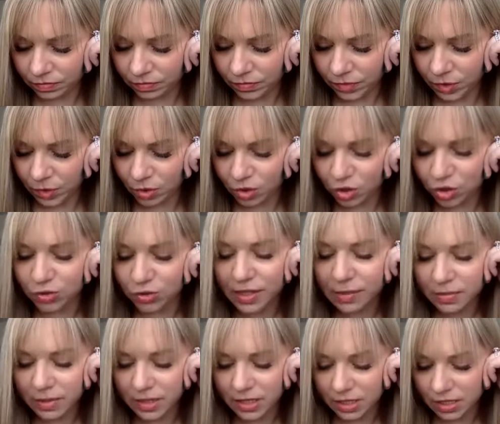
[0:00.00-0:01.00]
your
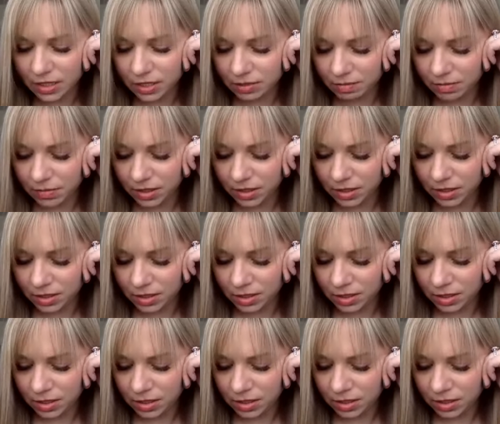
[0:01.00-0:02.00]
dream team.
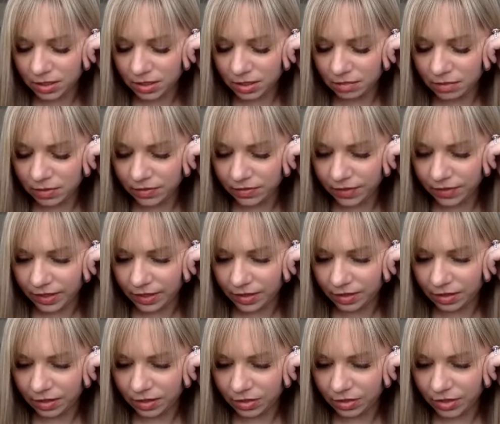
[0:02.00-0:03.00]
Let me find
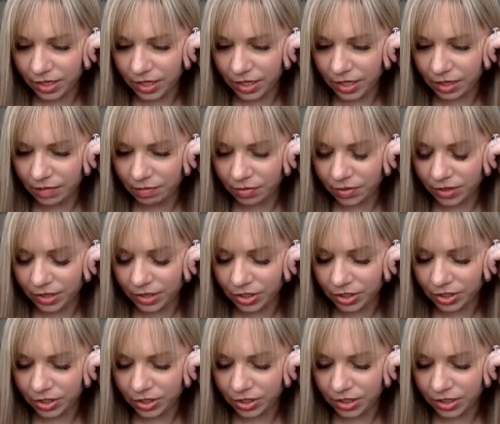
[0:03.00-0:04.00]
her training. I'm pretty
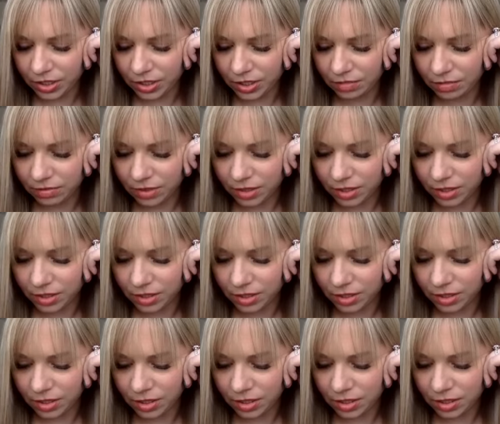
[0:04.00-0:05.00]
sure she did
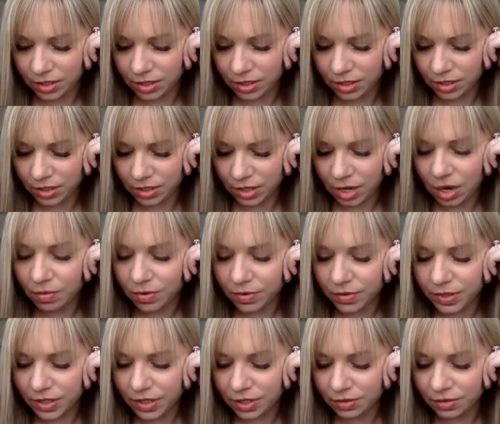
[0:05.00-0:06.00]
one. Oh, it
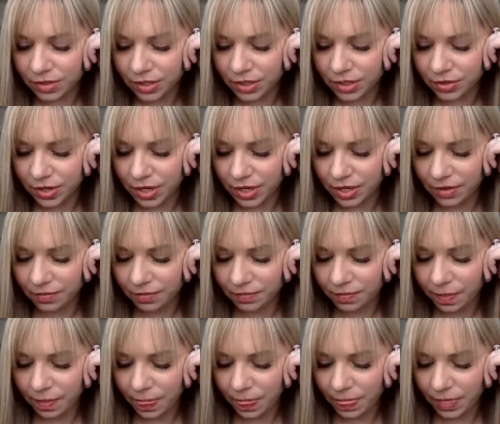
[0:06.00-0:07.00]
was a Tuesday training.
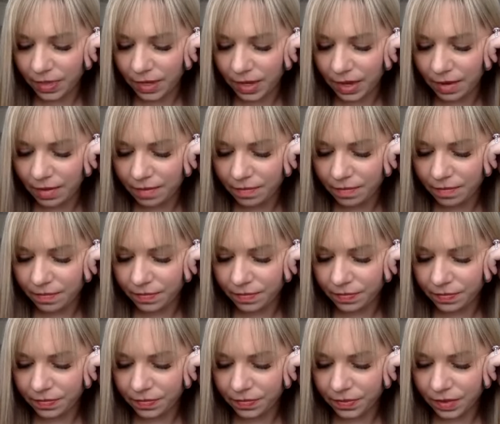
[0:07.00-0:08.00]
Yep.
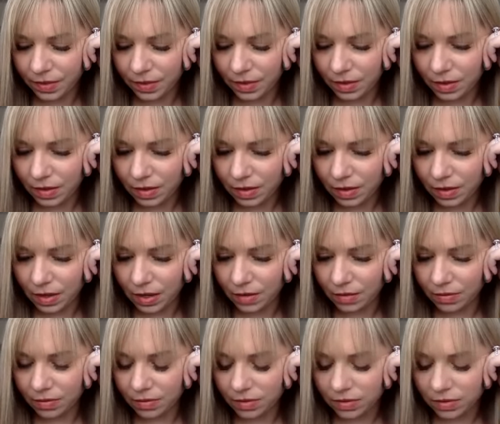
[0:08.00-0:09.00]
I
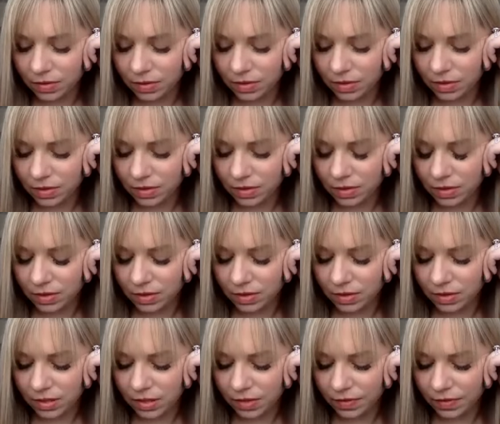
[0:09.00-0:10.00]
will
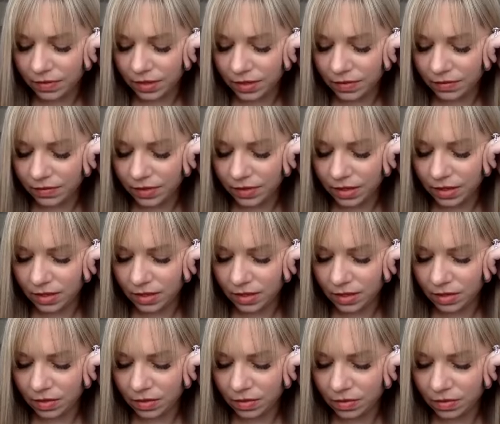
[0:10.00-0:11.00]
save that
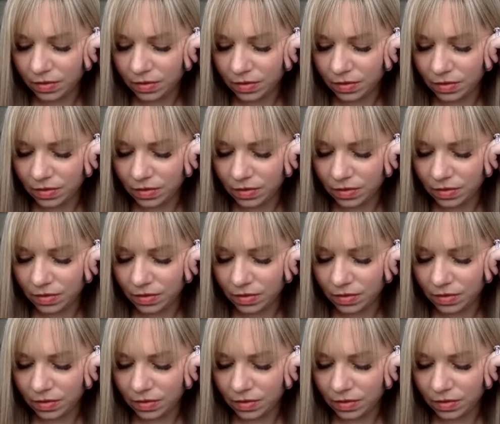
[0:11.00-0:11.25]
video